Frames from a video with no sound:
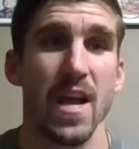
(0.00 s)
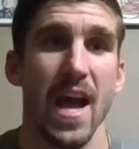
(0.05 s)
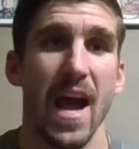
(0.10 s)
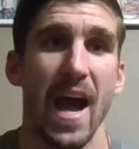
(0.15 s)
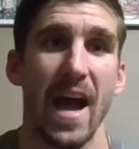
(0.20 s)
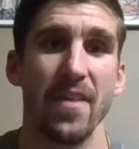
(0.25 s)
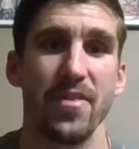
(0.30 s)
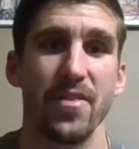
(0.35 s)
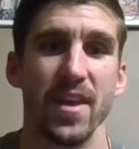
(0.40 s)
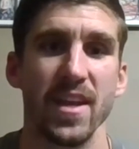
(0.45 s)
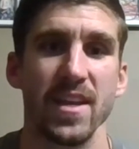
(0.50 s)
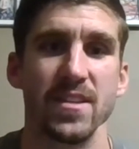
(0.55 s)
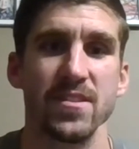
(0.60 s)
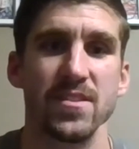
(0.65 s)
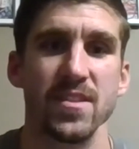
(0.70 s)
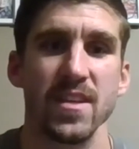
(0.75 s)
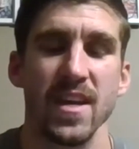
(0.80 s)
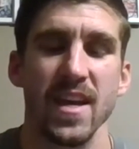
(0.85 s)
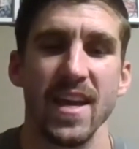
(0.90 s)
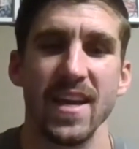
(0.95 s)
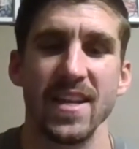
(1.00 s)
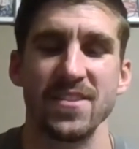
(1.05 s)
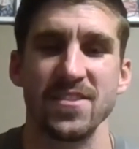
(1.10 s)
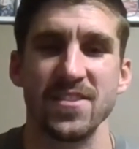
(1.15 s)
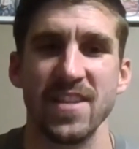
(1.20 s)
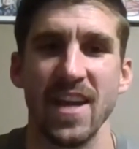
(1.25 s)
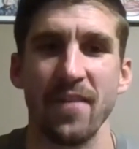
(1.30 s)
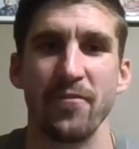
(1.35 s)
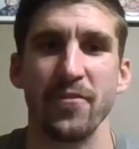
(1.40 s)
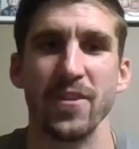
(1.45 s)
I think it's
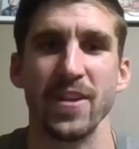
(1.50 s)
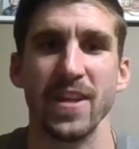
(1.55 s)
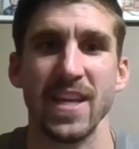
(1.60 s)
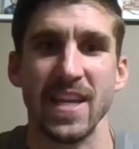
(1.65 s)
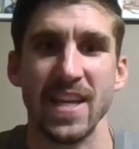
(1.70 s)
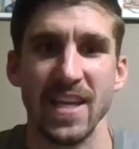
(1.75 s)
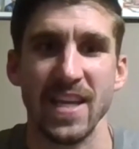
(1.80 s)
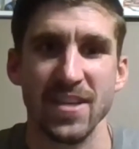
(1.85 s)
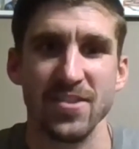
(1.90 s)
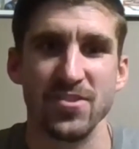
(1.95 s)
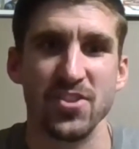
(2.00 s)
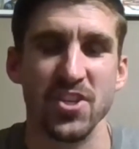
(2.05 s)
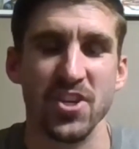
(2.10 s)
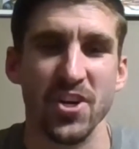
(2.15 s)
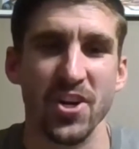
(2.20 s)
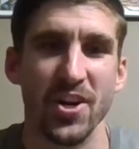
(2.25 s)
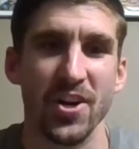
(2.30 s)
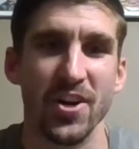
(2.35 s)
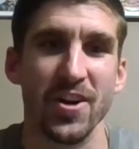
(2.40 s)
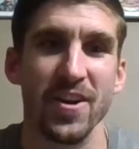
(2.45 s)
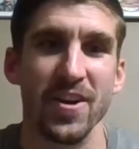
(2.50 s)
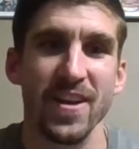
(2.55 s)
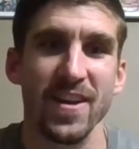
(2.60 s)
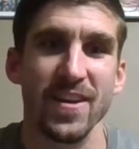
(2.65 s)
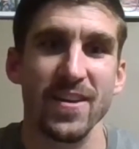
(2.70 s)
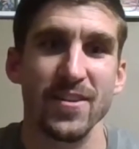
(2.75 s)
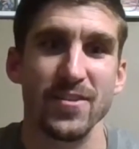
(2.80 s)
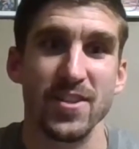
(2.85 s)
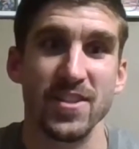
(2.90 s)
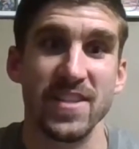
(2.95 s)
definitely easier
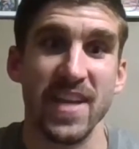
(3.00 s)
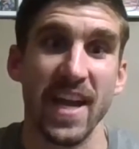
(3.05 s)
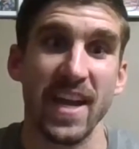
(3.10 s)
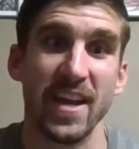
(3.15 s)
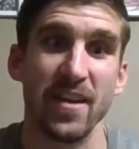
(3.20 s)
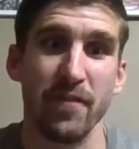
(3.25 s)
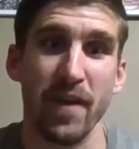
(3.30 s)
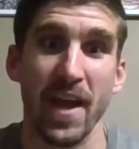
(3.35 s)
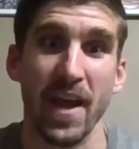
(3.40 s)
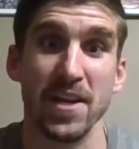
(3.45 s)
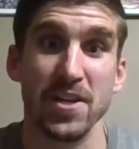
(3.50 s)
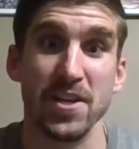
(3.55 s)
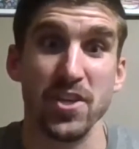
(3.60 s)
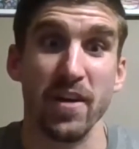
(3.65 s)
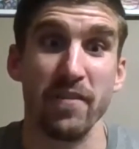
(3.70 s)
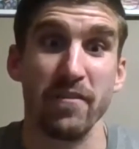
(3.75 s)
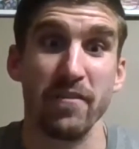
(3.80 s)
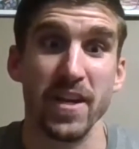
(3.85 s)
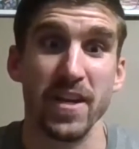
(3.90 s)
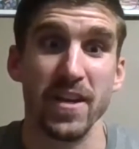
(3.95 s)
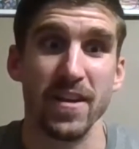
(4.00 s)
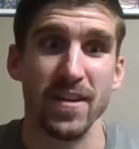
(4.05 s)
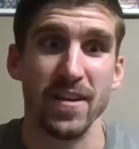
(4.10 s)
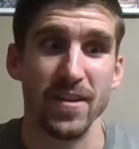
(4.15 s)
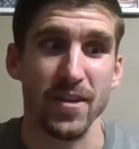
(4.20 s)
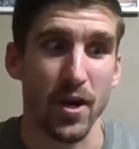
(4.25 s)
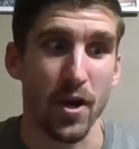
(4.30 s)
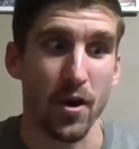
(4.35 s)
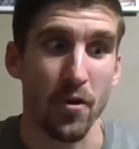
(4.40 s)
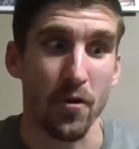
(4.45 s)
to take advantage of it,
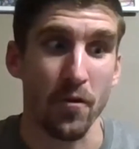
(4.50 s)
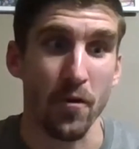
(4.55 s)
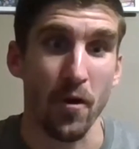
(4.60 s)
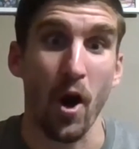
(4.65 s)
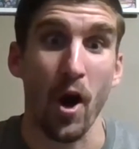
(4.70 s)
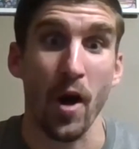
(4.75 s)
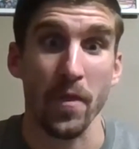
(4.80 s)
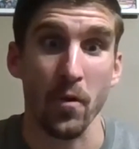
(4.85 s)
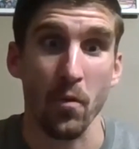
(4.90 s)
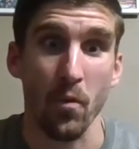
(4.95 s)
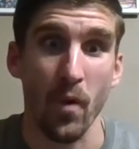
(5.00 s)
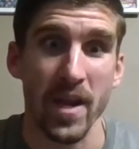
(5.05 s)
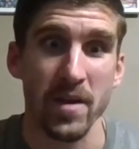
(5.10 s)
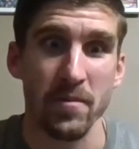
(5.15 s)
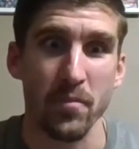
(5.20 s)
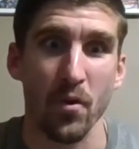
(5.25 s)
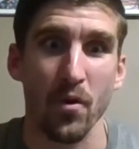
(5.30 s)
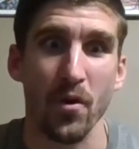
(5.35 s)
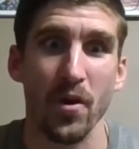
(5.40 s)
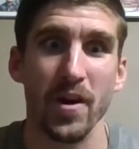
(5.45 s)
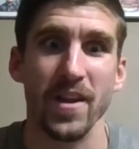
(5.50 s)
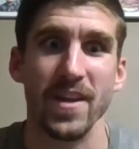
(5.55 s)
you know, on the whiteboard.